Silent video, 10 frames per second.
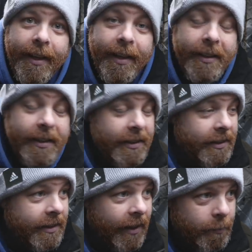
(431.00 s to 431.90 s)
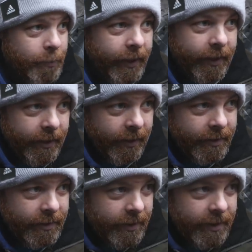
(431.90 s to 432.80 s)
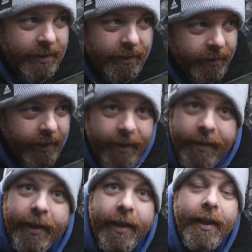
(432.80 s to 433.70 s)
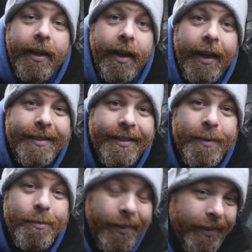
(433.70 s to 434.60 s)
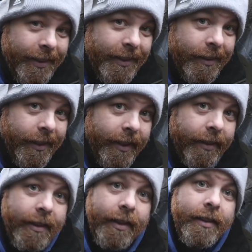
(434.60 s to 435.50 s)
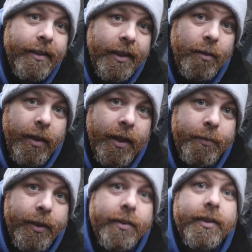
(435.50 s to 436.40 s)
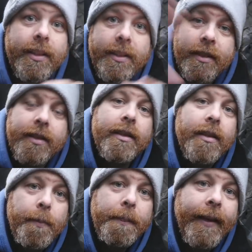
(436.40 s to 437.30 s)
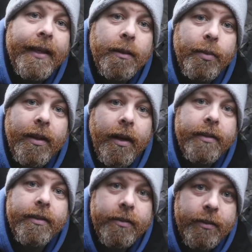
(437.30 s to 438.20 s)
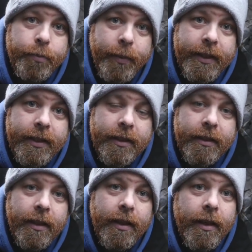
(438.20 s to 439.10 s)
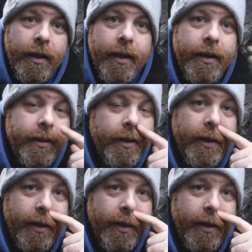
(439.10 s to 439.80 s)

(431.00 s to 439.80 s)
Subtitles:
And it's not big, it's easy to carry, actually more easy to carry than the chair blind, because this is takes up a larger space, and